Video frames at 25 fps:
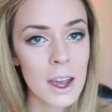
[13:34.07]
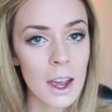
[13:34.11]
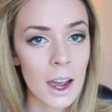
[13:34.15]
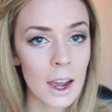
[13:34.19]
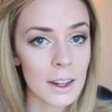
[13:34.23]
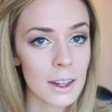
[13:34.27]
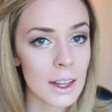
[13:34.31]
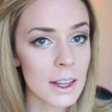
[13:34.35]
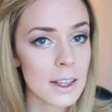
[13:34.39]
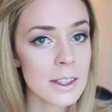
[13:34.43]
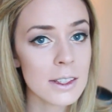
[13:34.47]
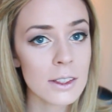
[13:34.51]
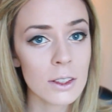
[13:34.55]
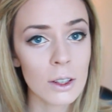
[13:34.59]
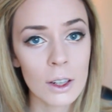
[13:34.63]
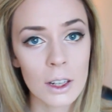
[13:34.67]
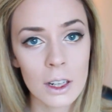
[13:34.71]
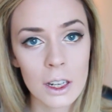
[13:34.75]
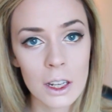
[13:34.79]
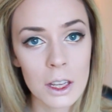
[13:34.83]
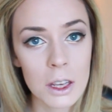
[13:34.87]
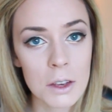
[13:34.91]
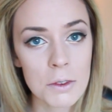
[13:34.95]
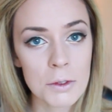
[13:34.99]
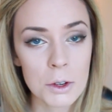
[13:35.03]
and that's still
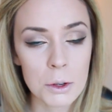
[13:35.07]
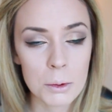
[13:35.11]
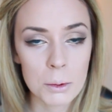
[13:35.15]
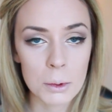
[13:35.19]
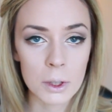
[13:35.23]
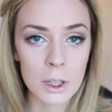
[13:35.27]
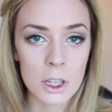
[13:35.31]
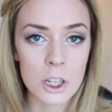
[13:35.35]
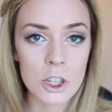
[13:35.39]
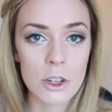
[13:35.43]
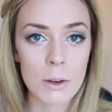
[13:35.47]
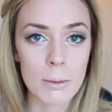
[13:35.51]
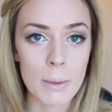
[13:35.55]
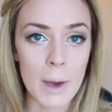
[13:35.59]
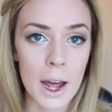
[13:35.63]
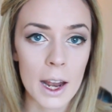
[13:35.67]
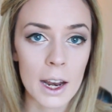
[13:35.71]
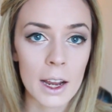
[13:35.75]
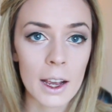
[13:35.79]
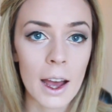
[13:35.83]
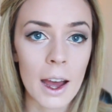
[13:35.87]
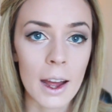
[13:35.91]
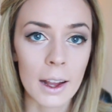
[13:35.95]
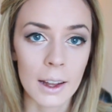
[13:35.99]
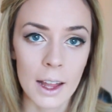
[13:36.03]
gonna give you a really
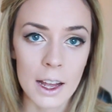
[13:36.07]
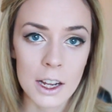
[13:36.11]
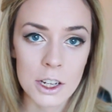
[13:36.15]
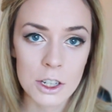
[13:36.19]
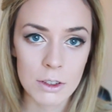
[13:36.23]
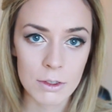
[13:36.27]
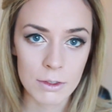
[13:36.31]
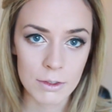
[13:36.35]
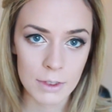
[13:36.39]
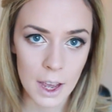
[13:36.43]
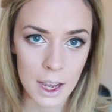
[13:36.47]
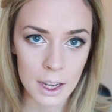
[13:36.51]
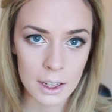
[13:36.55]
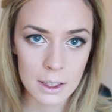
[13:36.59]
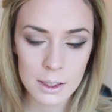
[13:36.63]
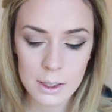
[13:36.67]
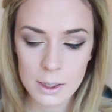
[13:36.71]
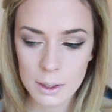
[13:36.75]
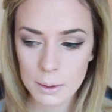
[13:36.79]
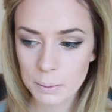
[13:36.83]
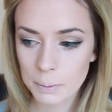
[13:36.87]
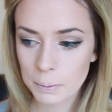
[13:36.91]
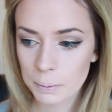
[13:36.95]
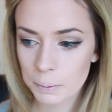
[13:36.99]
dramatic eyelash effect.